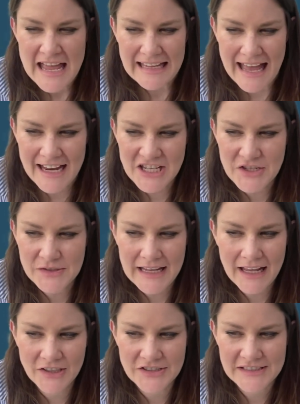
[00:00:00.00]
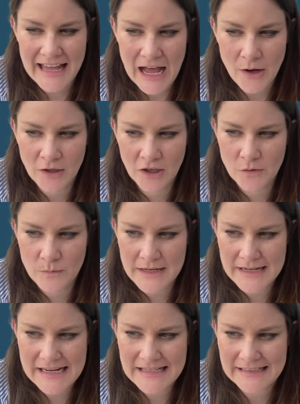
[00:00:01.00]
Can you tell us how long we
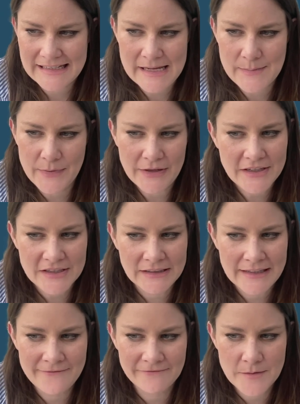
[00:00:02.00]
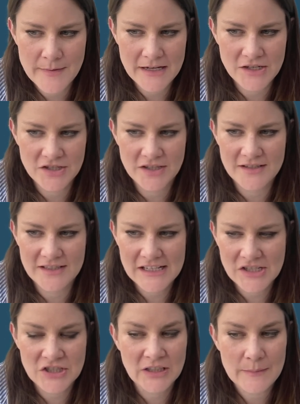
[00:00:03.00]
need to keep personal information,
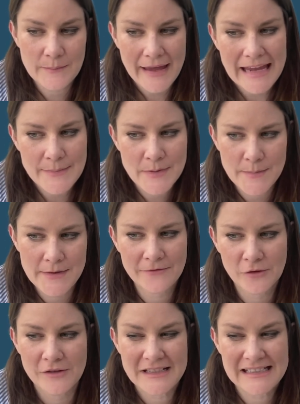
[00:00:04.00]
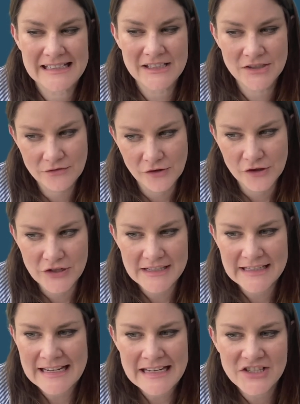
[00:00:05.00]
digital and paper, before it's destroyed,
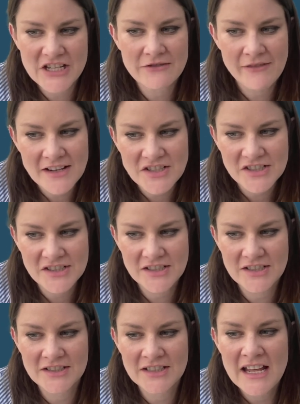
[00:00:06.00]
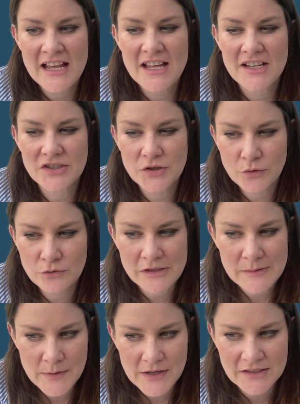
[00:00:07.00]
e.g. registers, children's
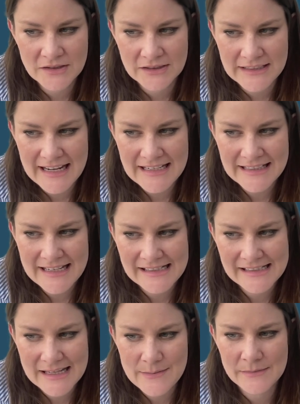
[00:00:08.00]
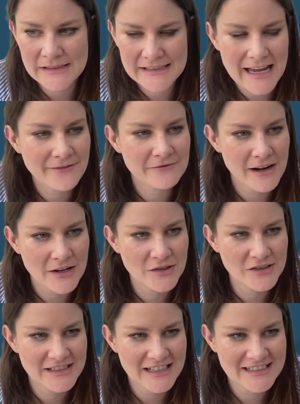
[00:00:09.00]
personal data in SIM, staff
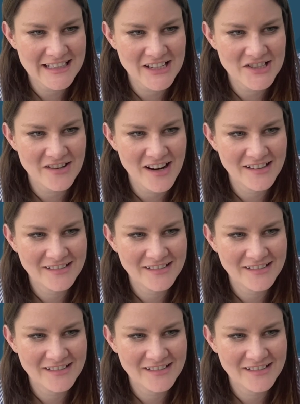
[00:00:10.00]
records, etc.?